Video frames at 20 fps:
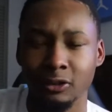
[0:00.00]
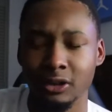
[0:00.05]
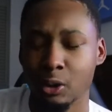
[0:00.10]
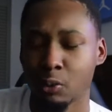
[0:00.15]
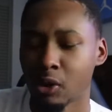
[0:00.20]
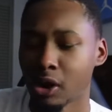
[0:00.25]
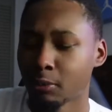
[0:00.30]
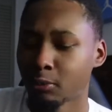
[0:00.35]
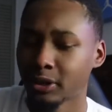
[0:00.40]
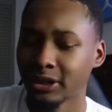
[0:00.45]
The
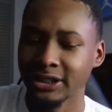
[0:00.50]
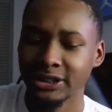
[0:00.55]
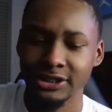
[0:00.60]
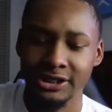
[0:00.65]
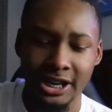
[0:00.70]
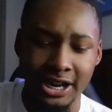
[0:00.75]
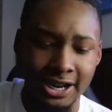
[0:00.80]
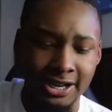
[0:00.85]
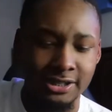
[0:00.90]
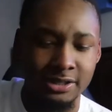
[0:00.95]
white boy, he
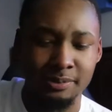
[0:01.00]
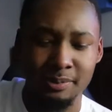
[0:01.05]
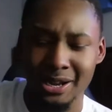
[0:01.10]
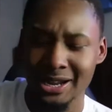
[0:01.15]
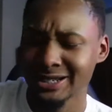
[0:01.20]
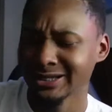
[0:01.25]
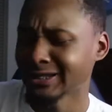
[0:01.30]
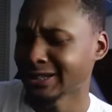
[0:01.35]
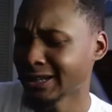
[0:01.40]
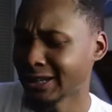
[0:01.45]
changed
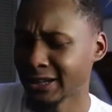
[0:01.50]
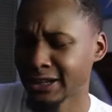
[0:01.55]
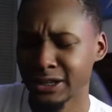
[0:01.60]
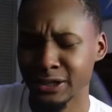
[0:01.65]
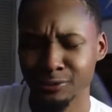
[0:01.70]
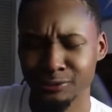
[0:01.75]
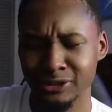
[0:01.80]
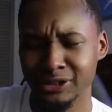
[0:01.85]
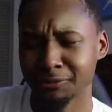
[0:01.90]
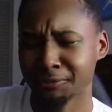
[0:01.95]
pace and he
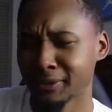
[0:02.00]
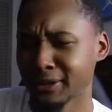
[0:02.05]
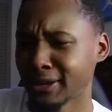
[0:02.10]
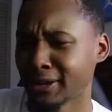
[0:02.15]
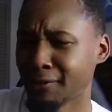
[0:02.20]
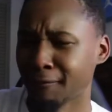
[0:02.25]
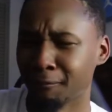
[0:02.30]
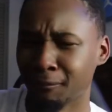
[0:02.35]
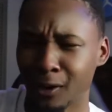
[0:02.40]
was spitting